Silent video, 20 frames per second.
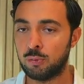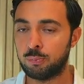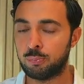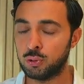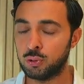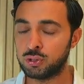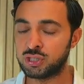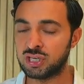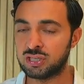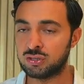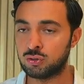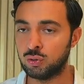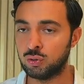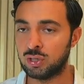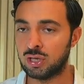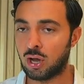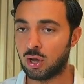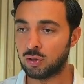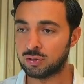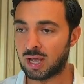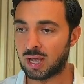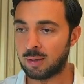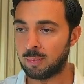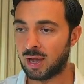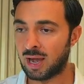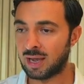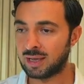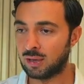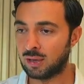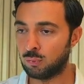push it to the all-time
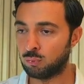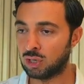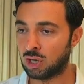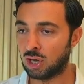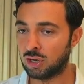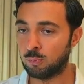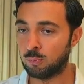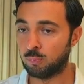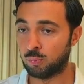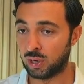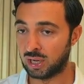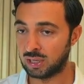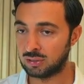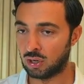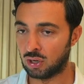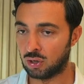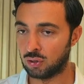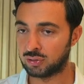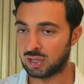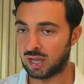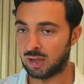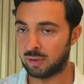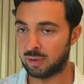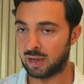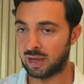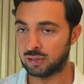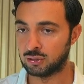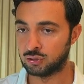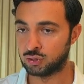high, and we're gonna break the all-time high.